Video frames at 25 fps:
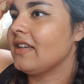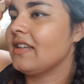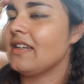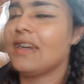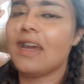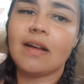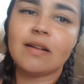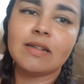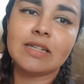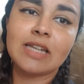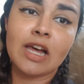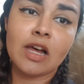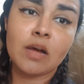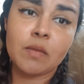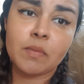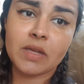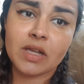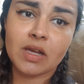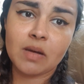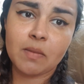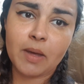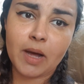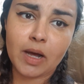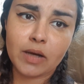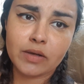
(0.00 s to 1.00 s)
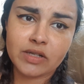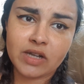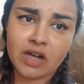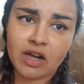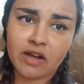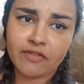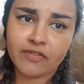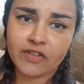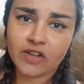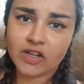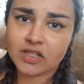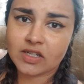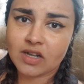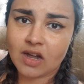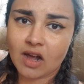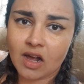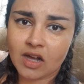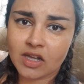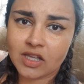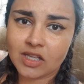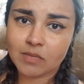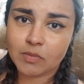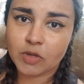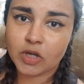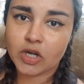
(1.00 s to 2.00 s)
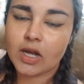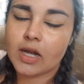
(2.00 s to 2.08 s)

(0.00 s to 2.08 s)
Now tell me about our first argument.